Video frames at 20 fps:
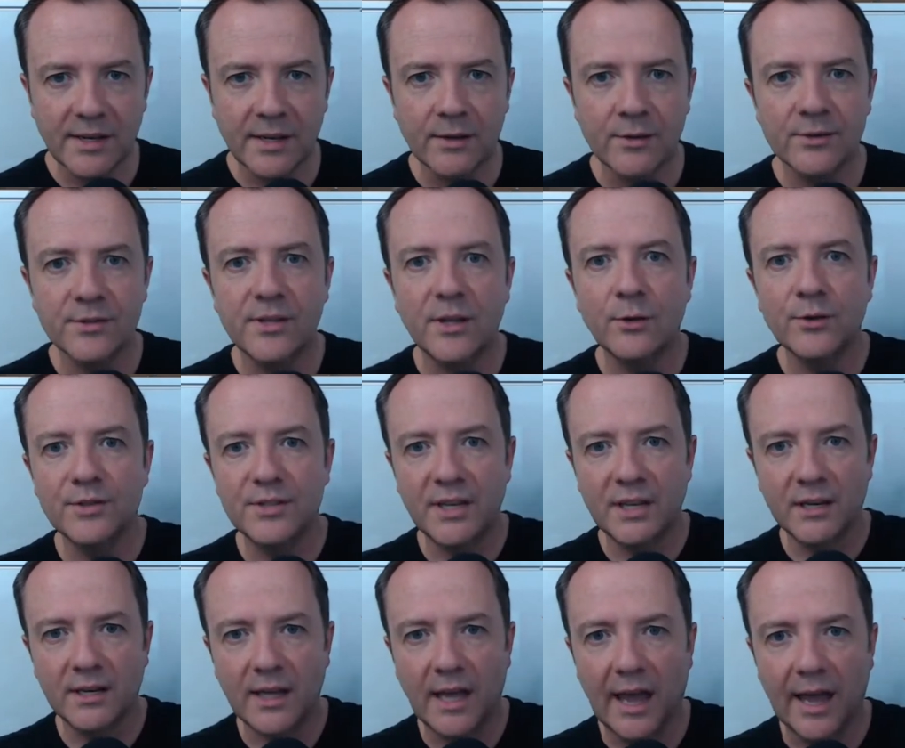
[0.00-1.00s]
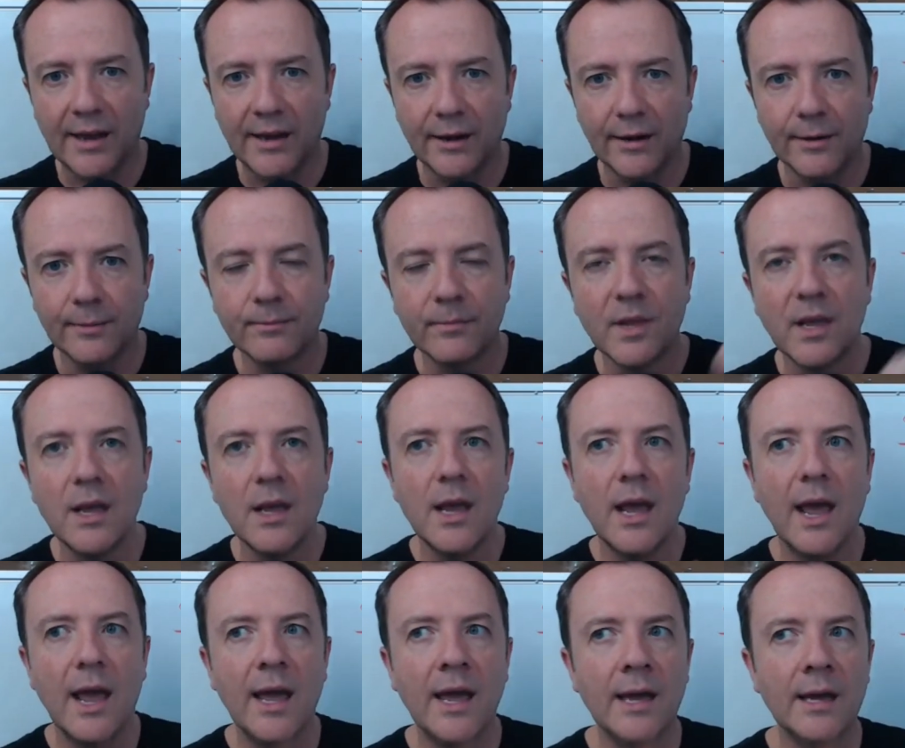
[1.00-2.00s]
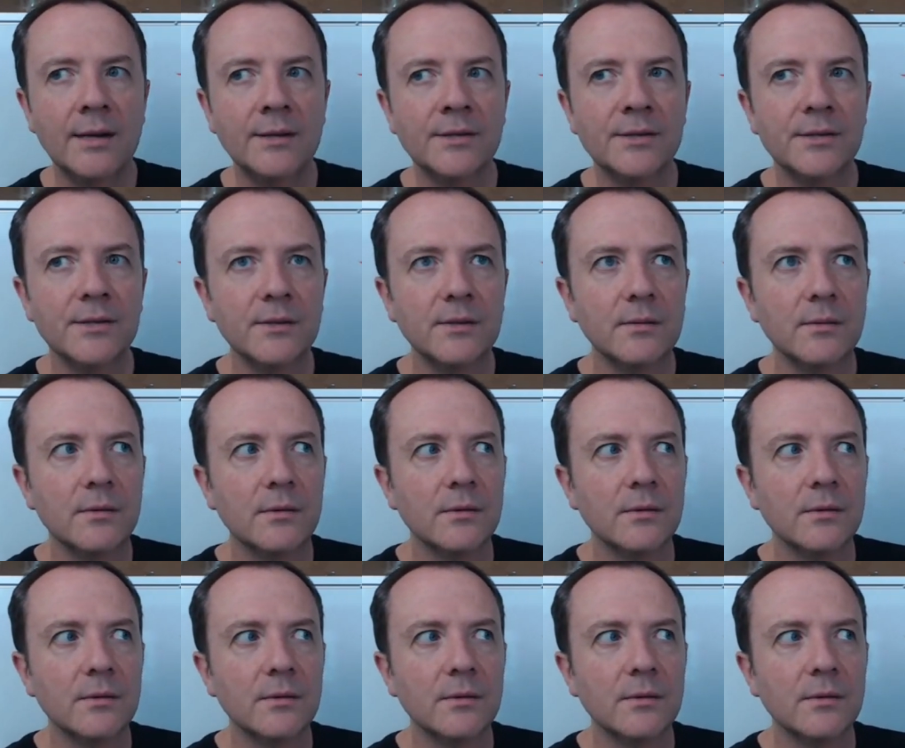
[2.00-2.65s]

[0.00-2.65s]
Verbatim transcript: sales they'll see in canada and